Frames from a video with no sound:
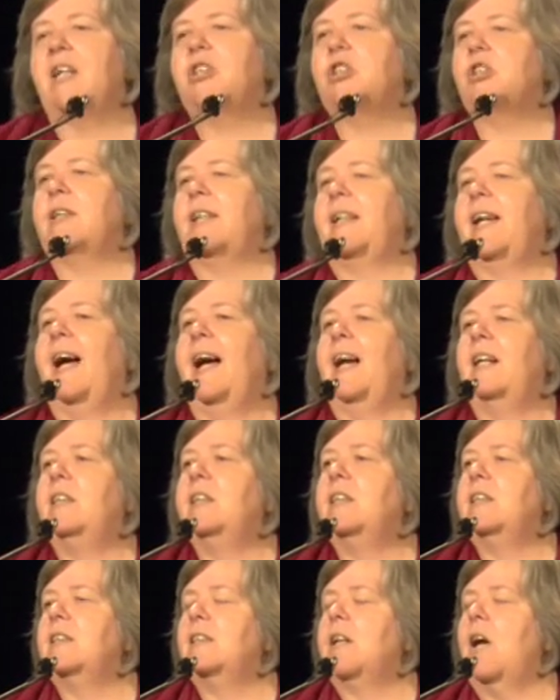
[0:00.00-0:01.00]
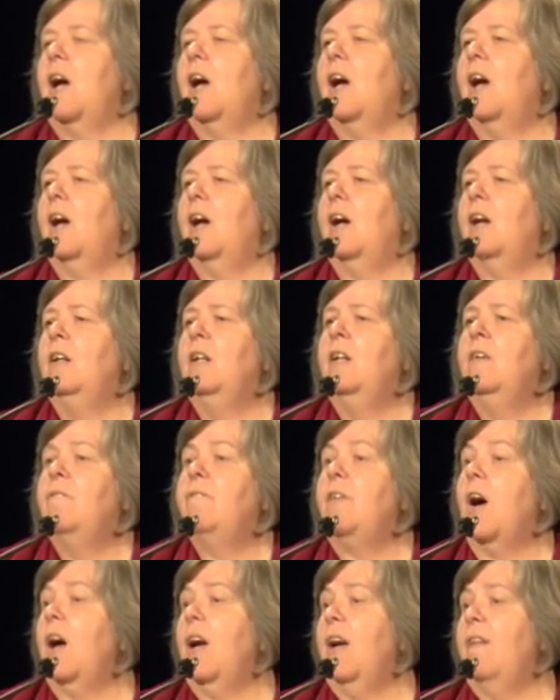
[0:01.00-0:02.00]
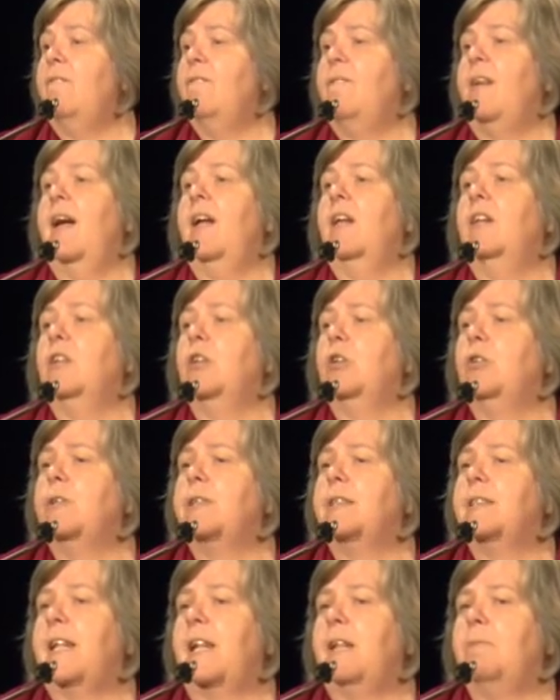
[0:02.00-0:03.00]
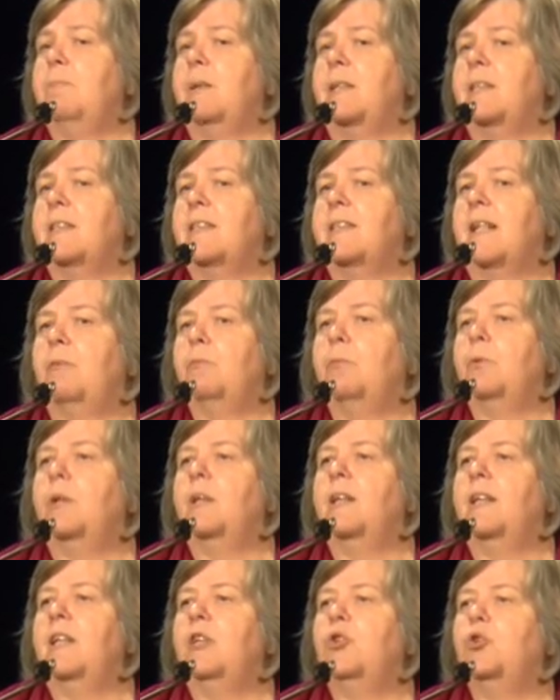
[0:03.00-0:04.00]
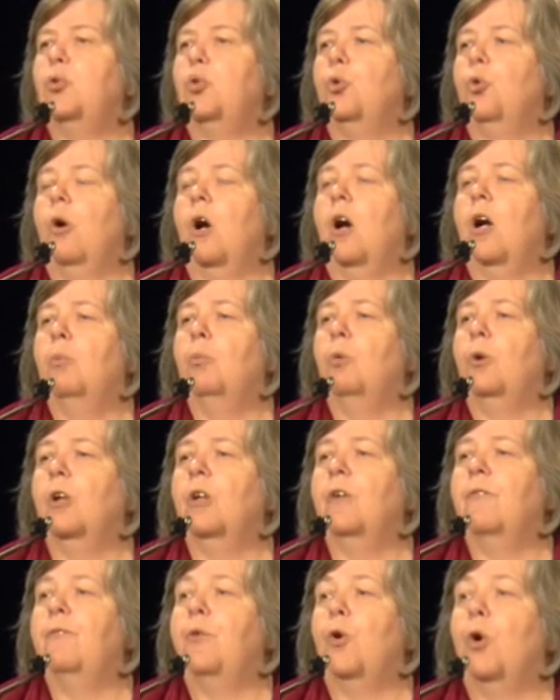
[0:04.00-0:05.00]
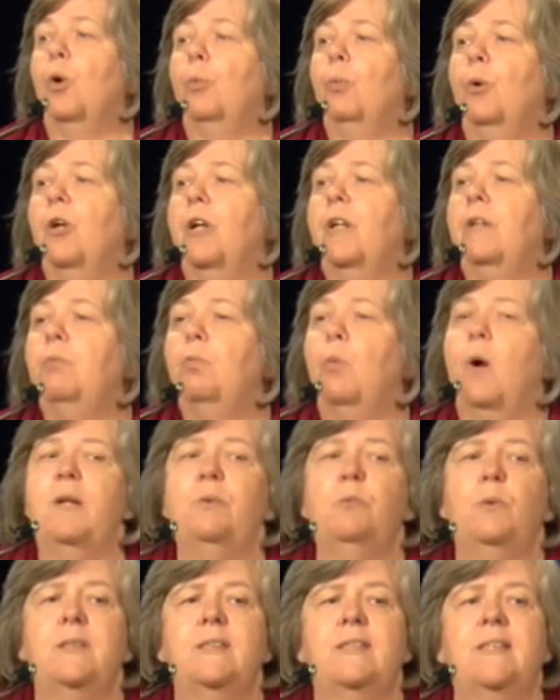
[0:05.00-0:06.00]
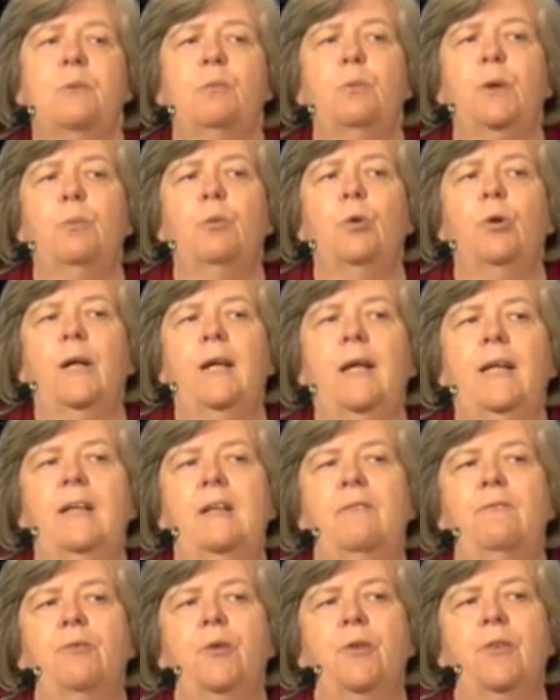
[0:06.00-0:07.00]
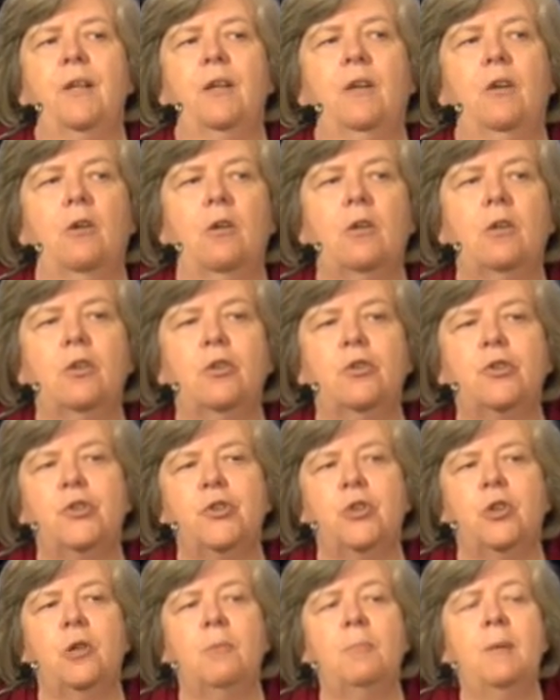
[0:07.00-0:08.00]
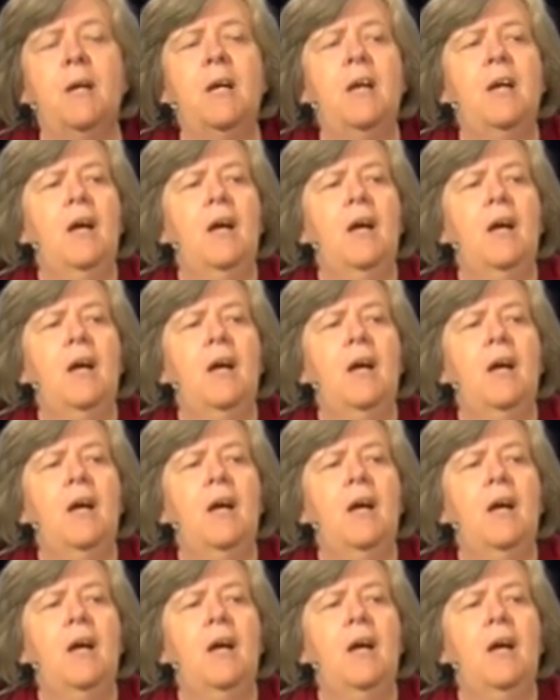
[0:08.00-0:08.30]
actually had 5 value statements that really drew our work forward. One was that we were in it for the longer term.